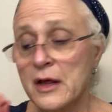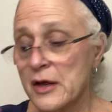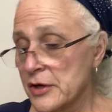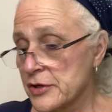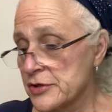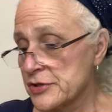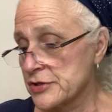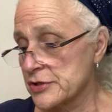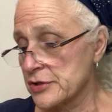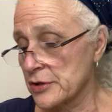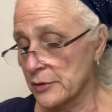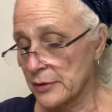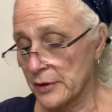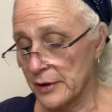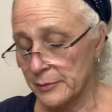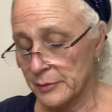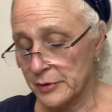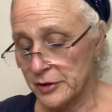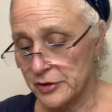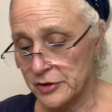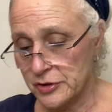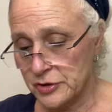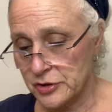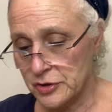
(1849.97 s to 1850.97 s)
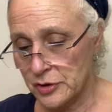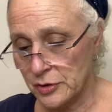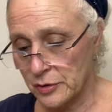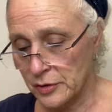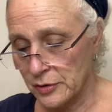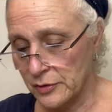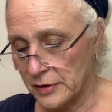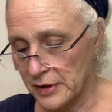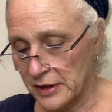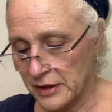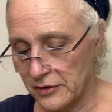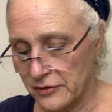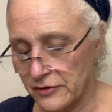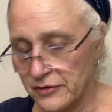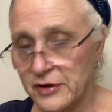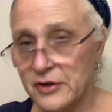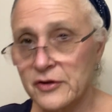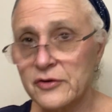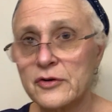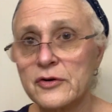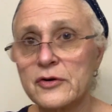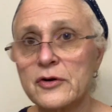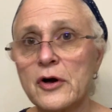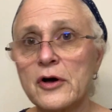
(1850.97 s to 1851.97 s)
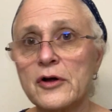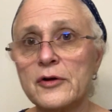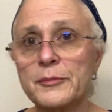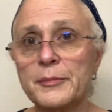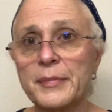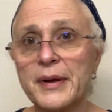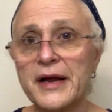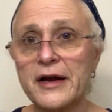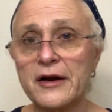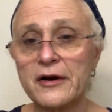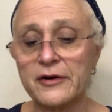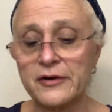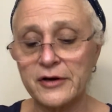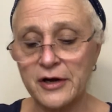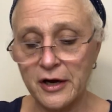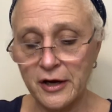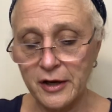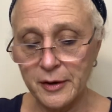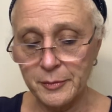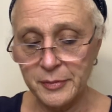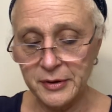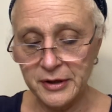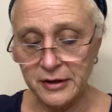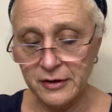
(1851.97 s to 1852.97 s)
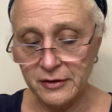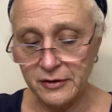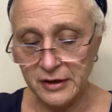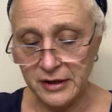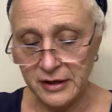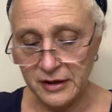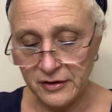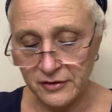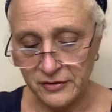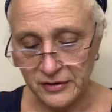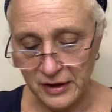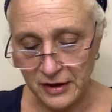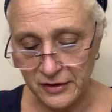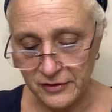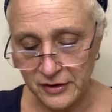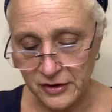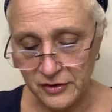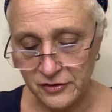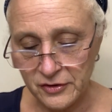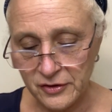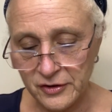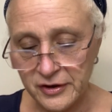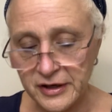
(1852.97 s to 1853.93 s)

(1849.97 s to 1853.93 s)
So I'm going to show you these. These are called paired up earrings, and these are